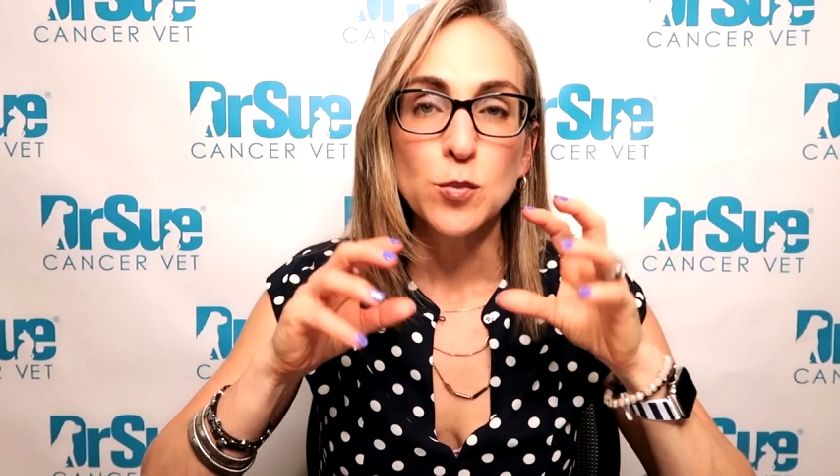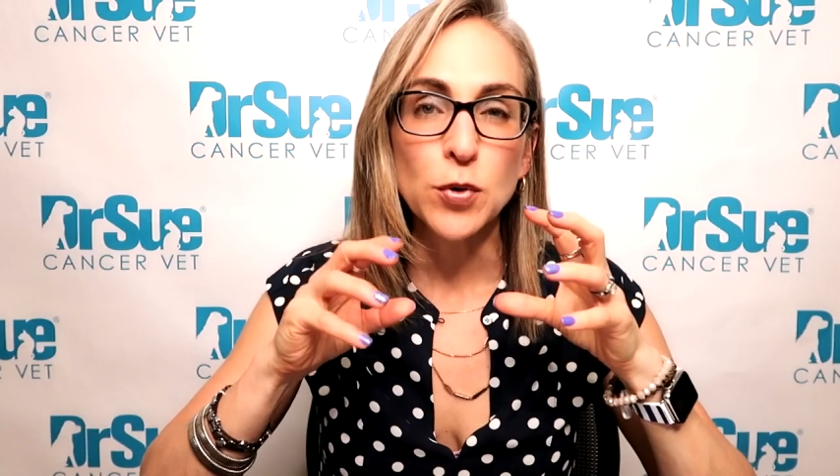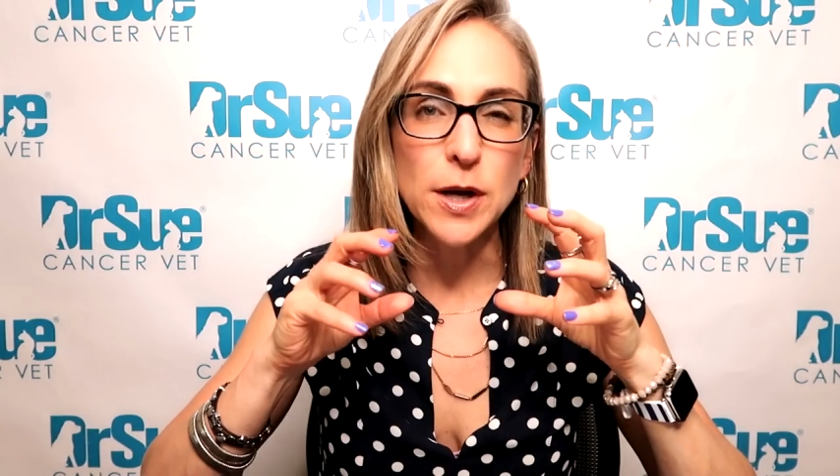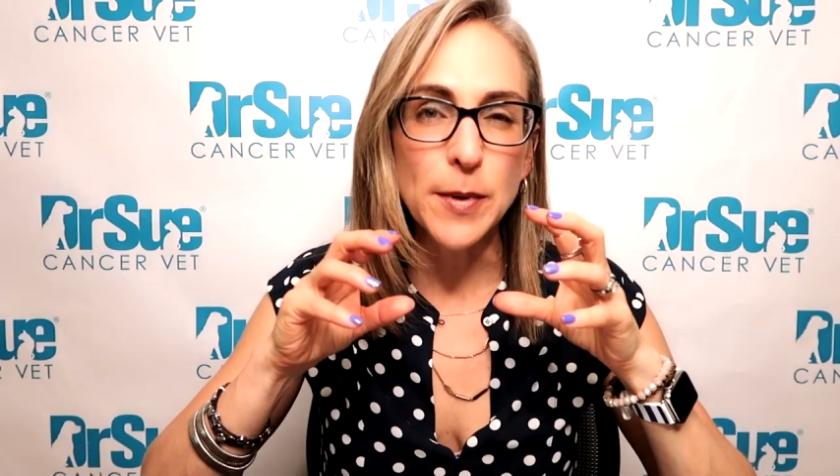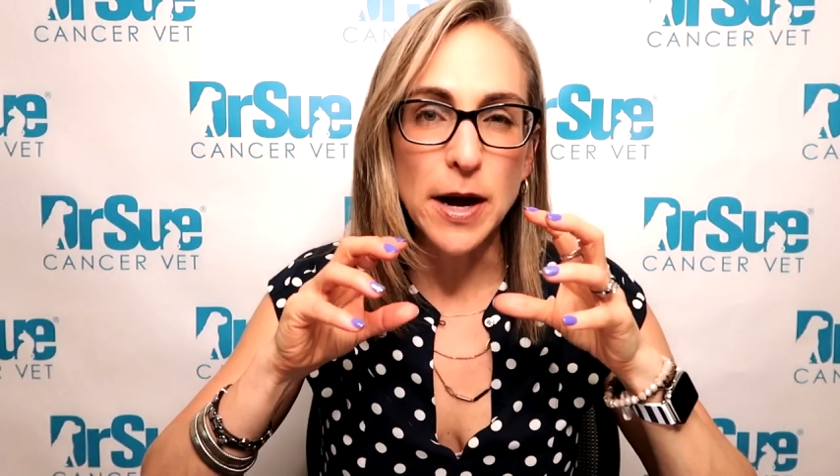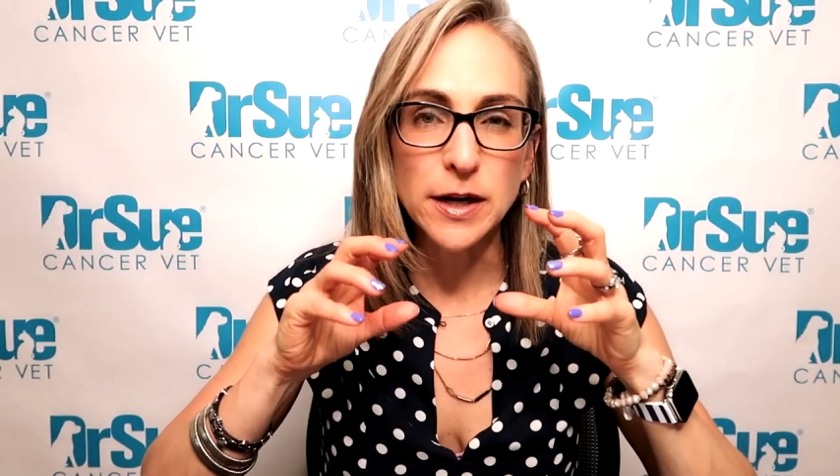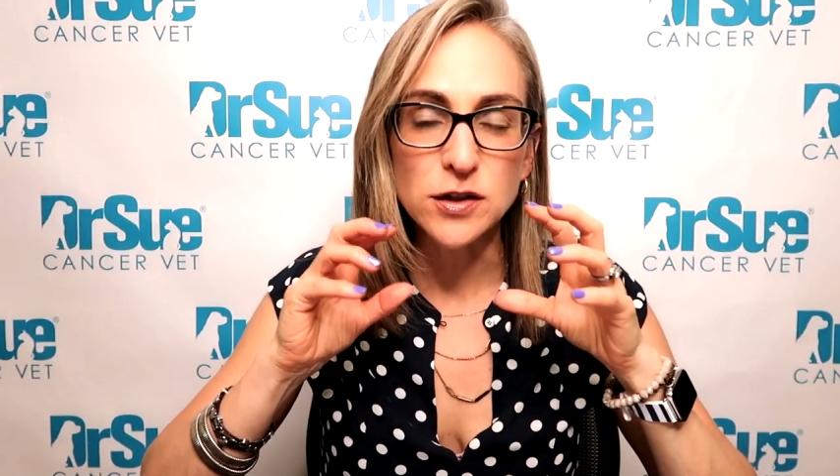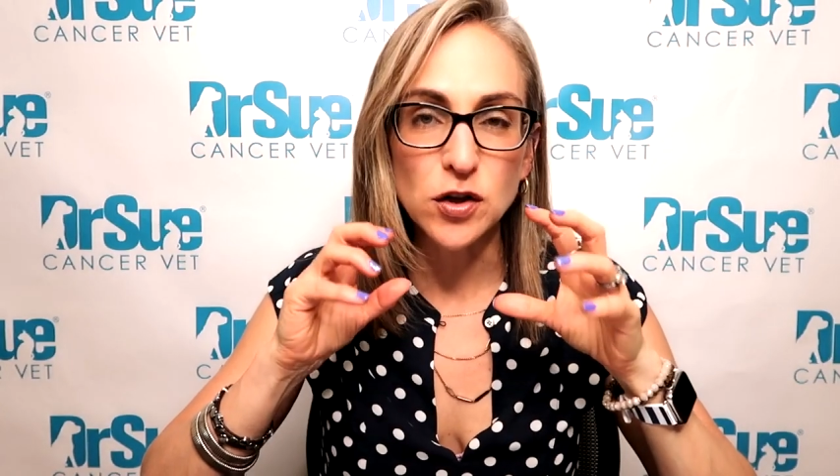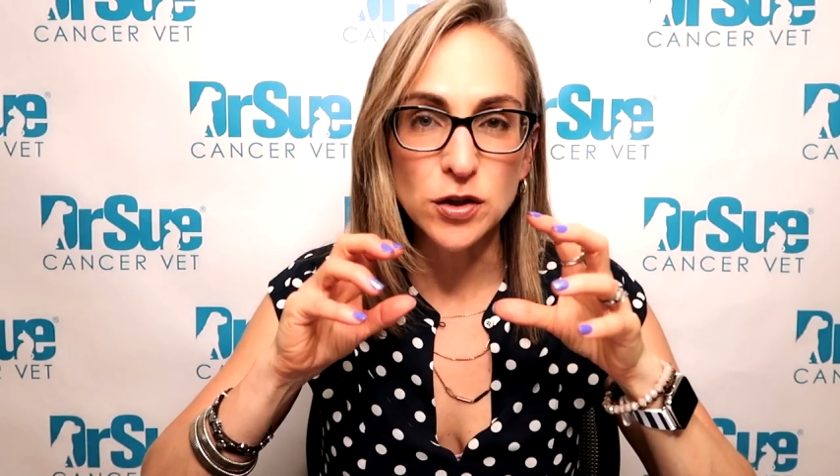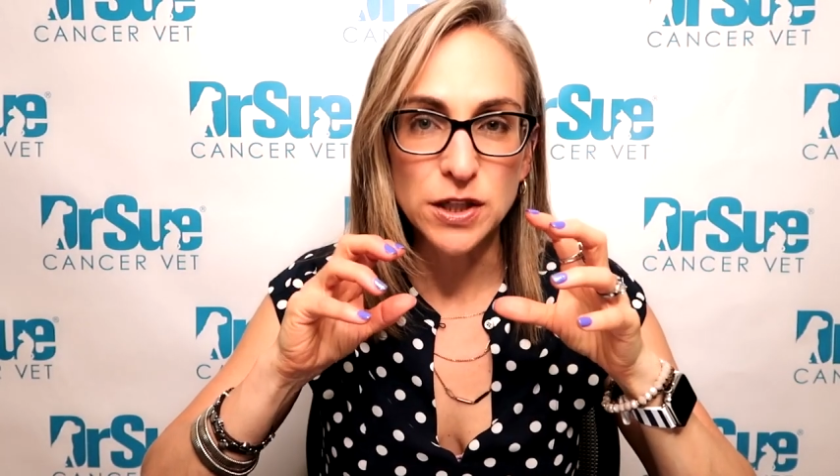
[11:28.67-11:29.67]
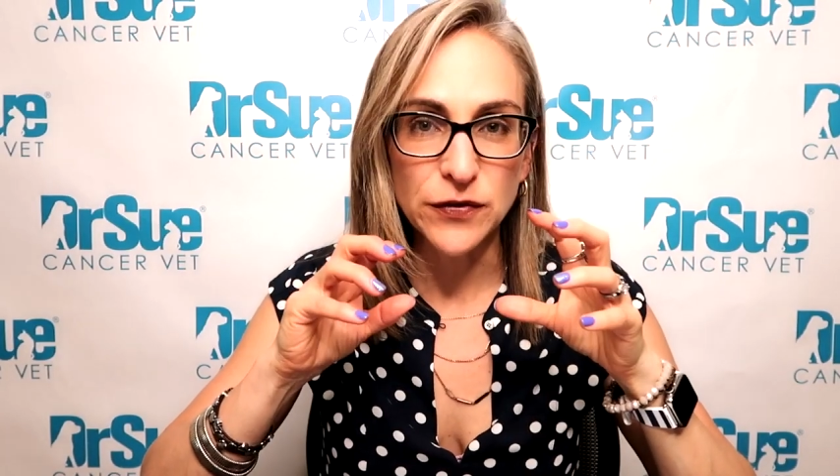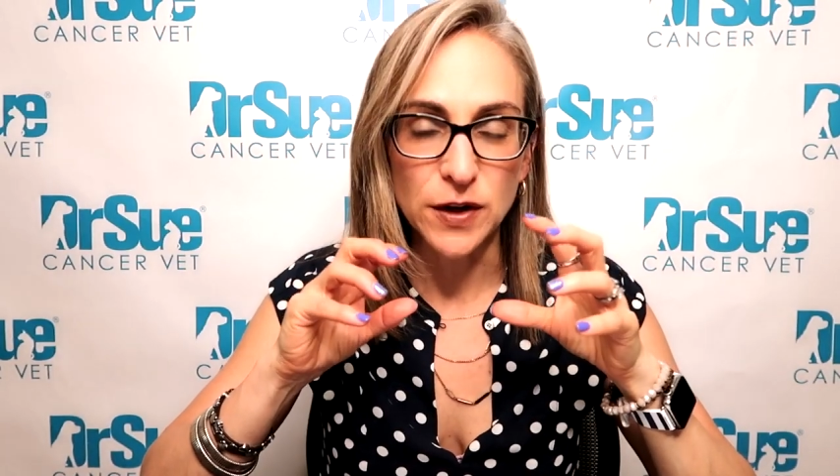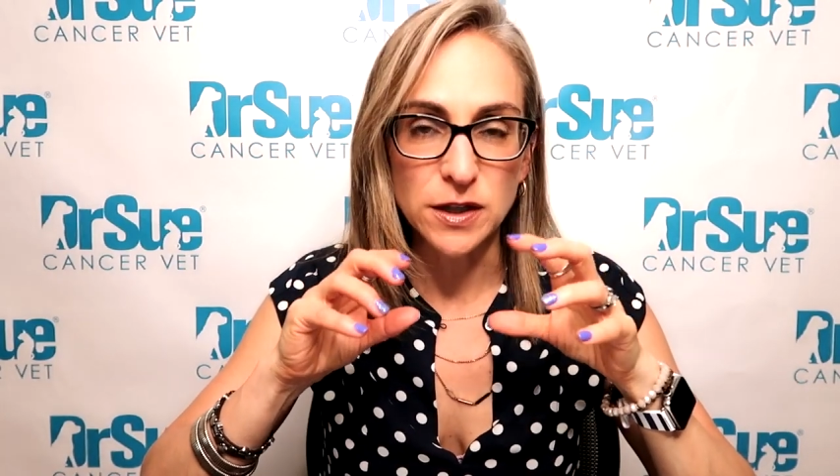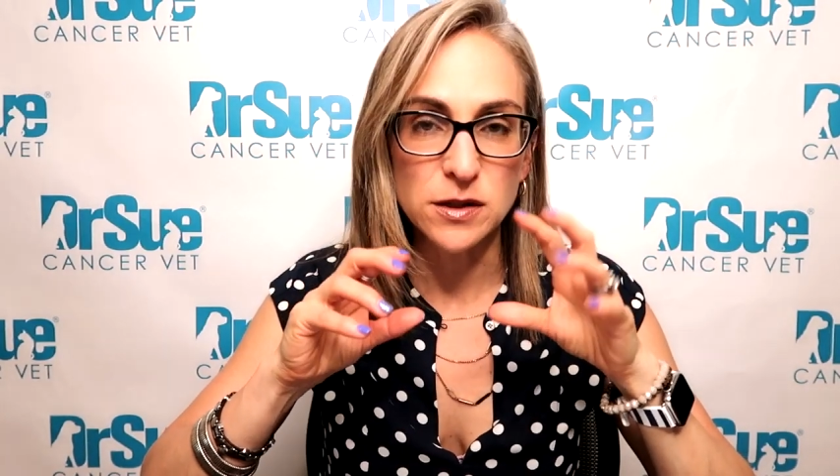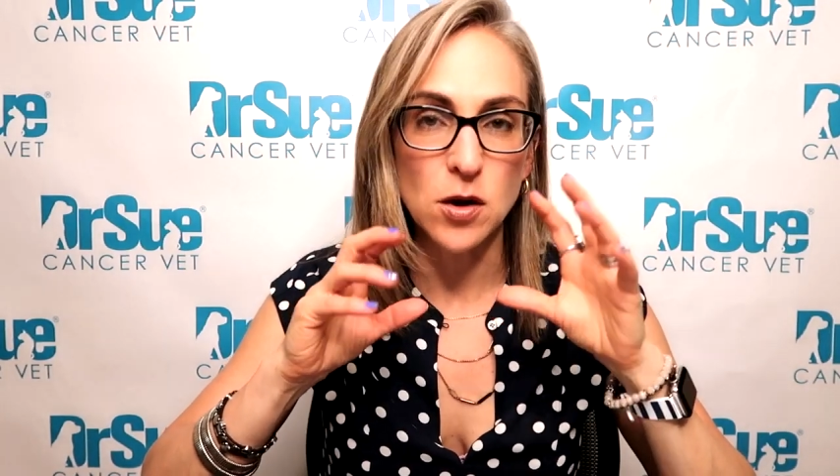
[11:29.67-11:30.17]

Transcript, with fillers: Prebiotics are different.